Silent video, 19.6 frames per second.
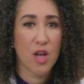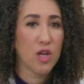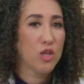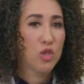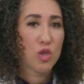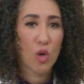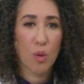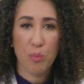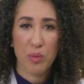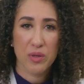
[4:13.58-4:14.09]

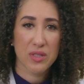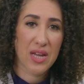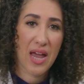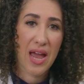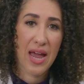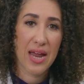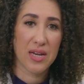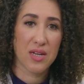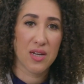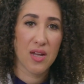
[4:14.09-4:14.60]
Don't
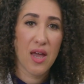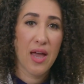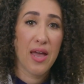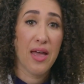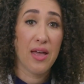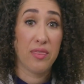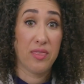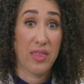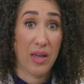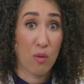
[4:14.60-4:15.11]
pretend.
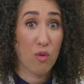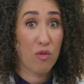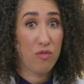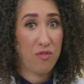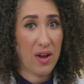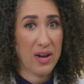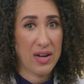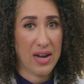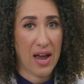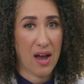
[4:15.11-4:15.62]
They will
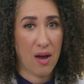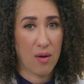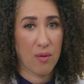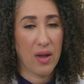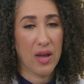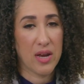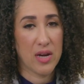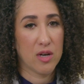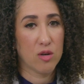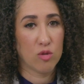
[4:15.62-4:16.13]
find out
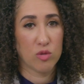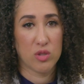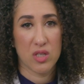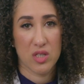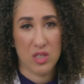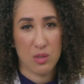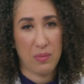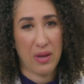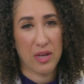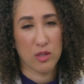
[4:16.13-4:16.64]
and it'll
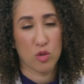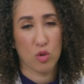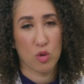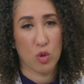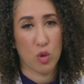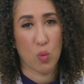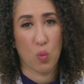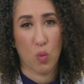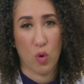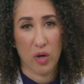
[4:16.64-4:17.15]
dismantle
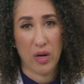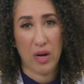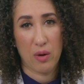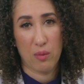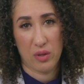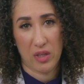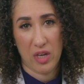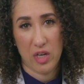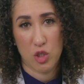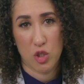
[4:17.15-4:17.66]
your working
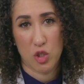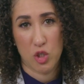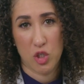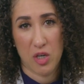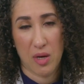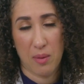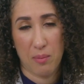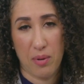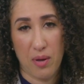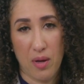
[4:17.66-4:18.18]

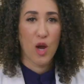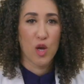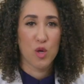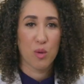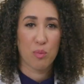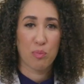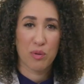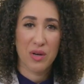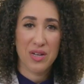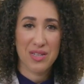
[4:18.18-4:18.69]
relationship. Your
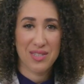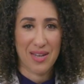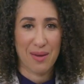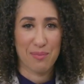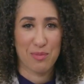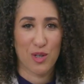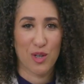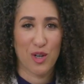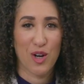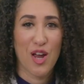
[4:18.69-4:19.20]

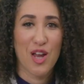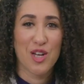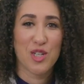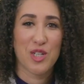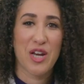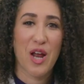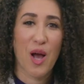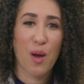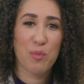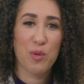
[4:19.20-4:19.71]
preceptor
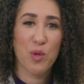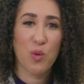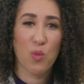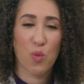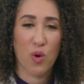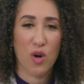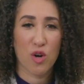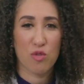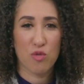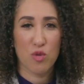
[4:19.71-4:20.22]
should help you
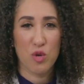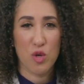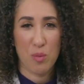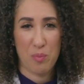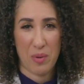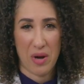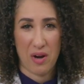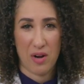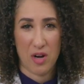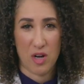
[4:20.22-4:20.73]
work through your
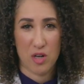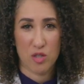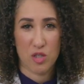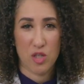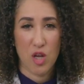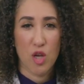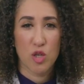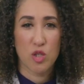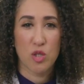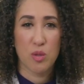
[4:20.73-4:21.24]
barriers
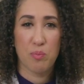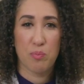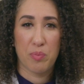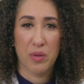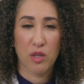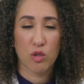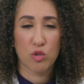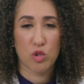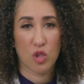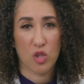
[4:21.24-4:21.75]
to
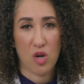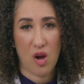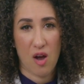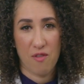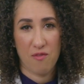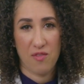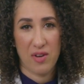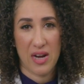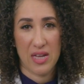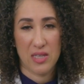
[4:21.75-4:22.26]
build your
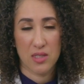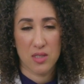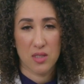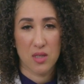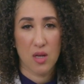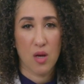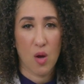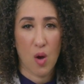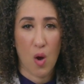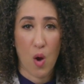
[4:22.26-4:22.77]
confidence.
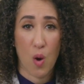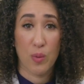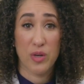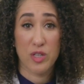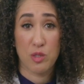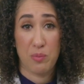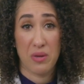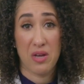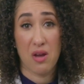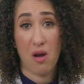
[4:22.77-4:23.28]

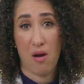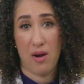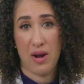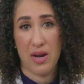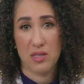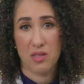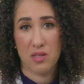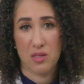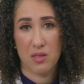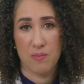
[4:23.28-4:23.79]
Always be
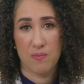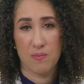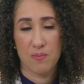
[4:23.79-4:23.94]
honest.